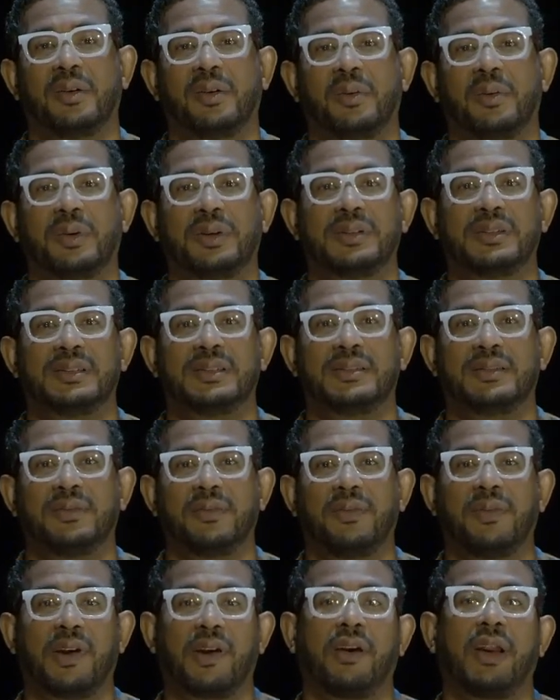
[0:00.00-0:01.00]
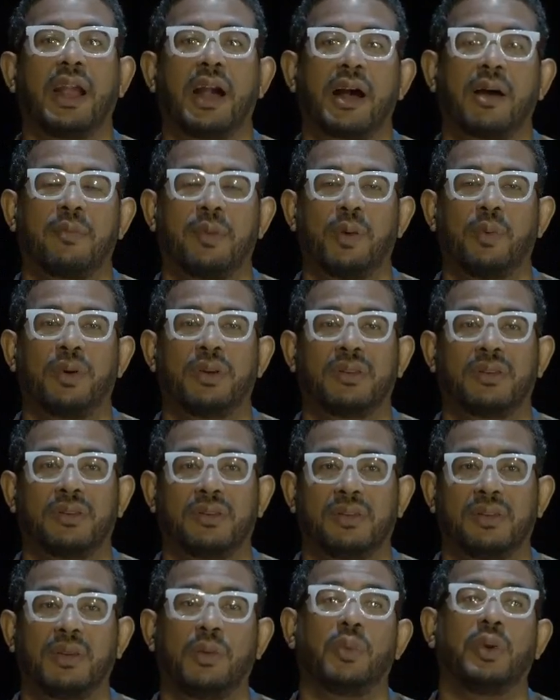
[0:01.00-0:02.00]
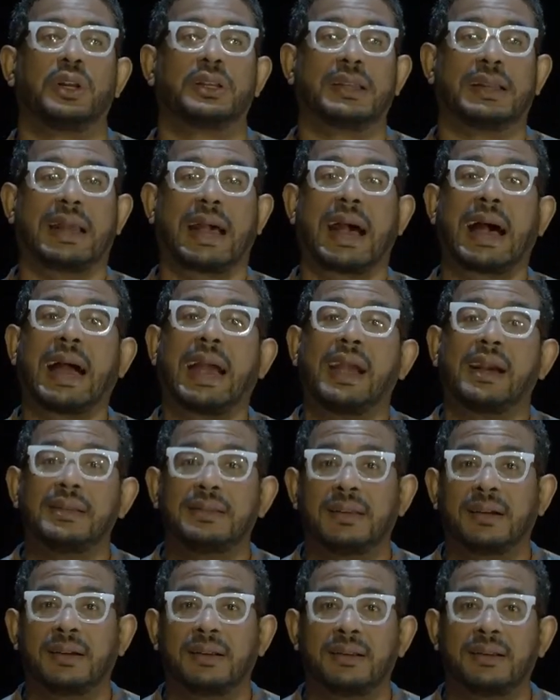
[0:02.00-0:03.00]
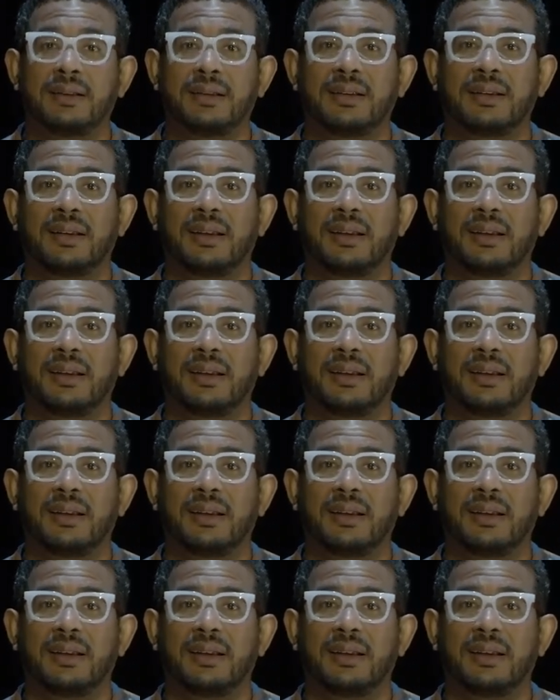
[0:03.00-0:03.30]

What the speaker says: was very happy with the work that I had done